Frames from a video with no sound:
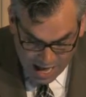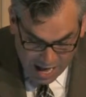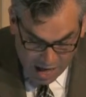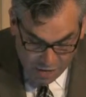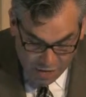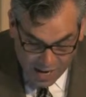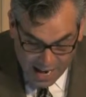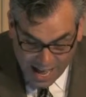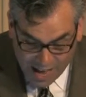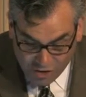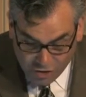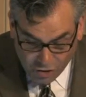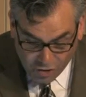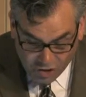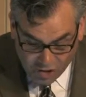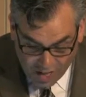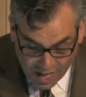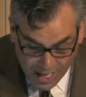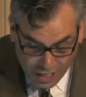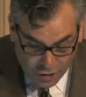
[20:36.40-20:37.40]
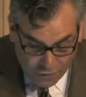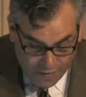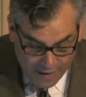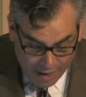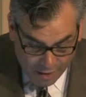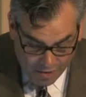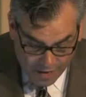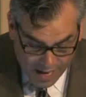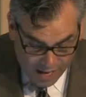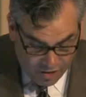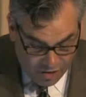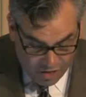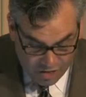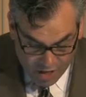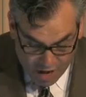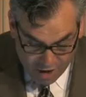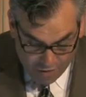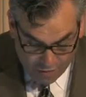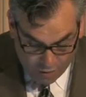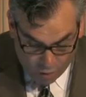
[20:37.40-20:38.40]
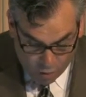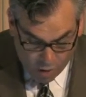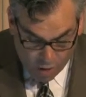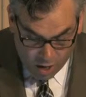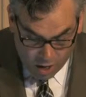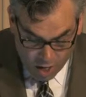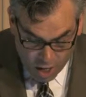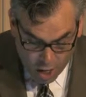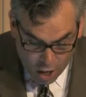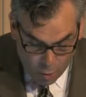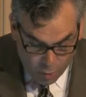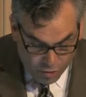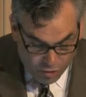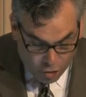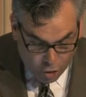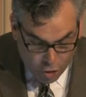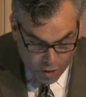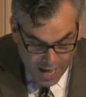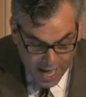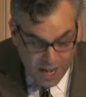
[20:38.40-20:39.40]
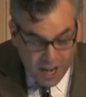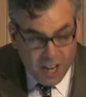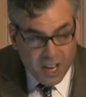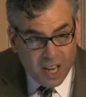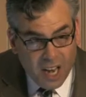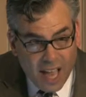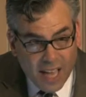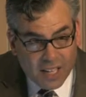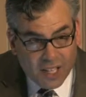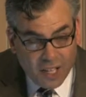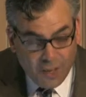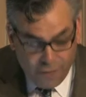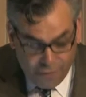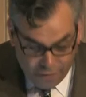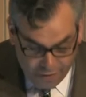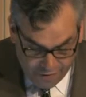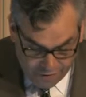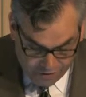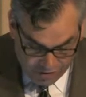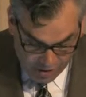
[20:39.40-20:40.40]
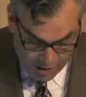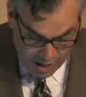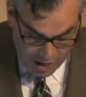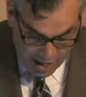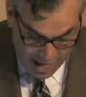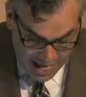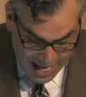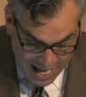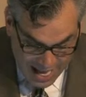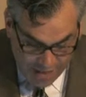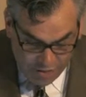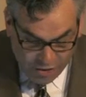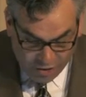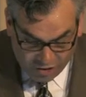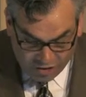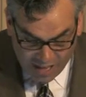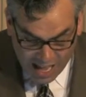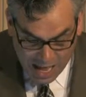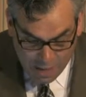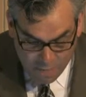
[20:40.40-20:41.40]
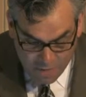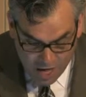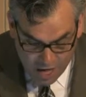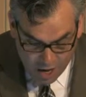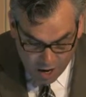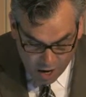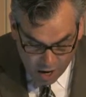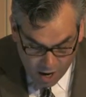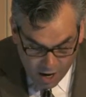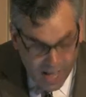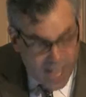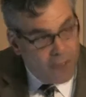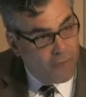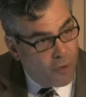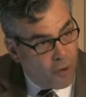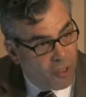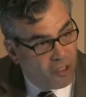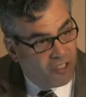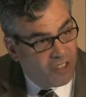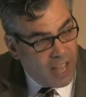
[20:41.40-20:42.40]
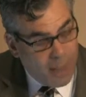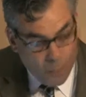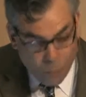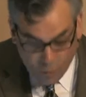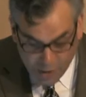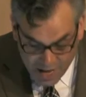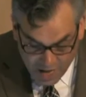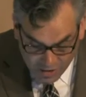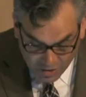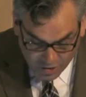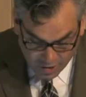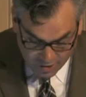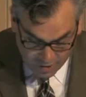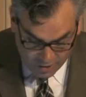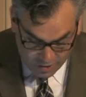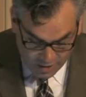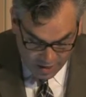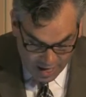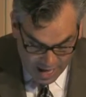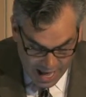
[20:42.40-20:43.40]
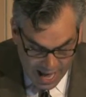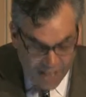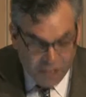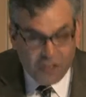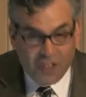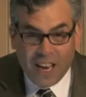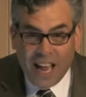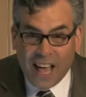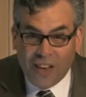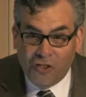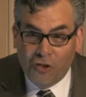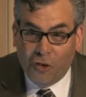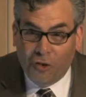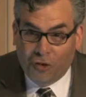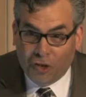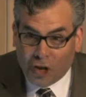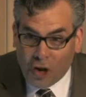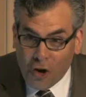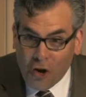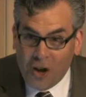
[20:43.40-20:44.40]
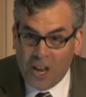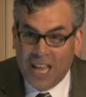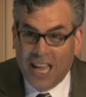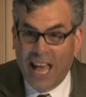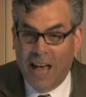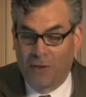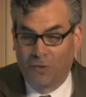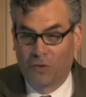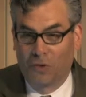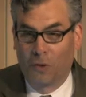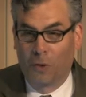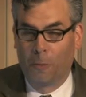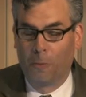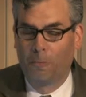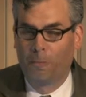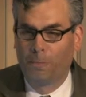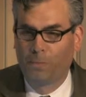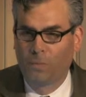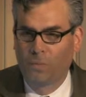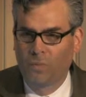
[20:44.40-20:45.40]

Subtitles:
The National Science Foundation, therefore, was created in 1950 in the same year and for the same reasons as the National Security Council.